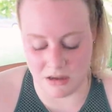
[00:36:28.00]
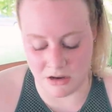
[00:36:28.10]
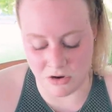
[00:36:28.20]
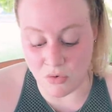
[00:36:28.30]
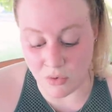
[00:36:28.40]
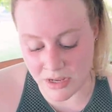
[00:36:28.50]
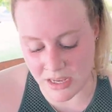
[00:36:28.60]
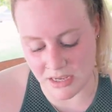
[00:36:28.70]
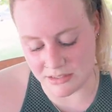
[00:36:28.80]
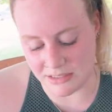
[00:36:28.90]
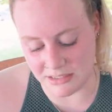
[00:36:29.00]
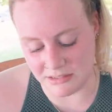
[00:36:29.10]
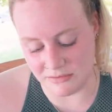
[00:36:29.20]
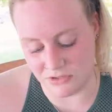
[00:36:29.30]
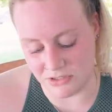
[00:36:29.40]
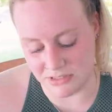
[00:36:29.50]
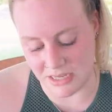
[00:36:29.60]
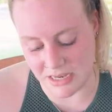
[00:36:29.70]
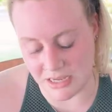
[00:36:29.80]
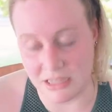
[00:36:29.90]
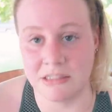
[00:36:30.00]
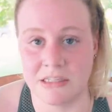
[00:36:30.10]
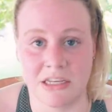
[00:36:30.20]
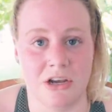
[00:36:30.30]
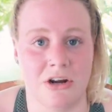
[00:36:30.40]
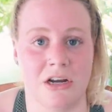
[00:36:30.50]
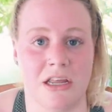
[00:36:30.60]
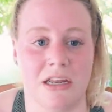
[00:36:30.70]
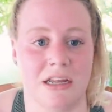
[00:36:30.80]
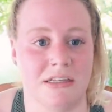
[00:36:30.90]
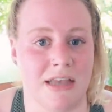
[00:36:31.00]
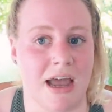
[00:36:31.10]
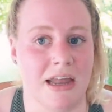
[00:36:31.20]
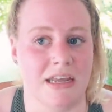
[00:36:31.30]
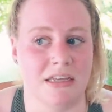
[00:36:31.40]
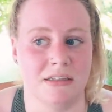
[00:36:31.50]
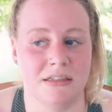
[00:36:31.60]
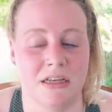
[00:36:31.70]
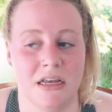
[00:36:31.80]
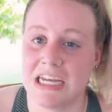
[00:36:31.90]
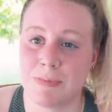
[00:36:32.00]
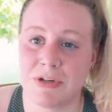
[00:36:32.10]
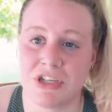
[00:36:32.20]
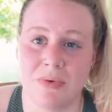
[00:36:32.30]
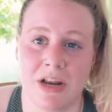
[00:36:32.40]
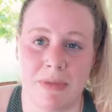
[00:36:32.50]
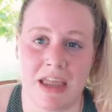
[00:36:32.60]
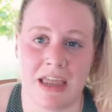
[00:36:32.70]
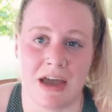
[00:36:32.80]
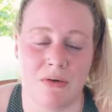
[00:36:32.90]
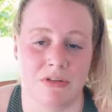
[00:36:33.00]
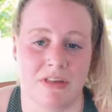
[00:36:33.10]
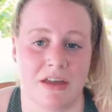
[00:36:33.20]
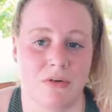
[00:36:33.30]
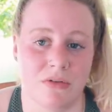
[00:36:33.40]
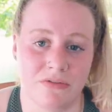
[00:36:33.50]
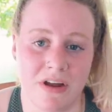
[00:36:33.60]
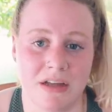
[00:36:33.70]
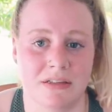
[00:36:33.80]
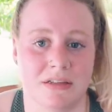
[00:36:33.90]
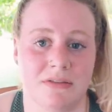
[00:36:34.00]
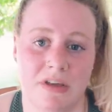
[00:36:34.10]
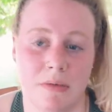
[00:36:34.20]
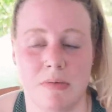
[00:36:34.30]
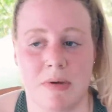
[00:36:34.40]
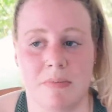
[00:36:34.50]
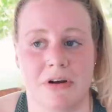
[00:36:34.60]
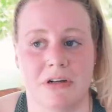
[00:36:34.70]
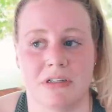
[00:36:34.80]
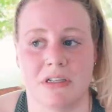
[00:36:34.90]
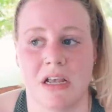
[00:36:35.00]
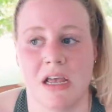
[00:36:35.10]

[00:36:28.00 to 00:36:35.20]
annoying sense of just like insecurity and anxieties, especially when I'm hanging out with like old friends and family members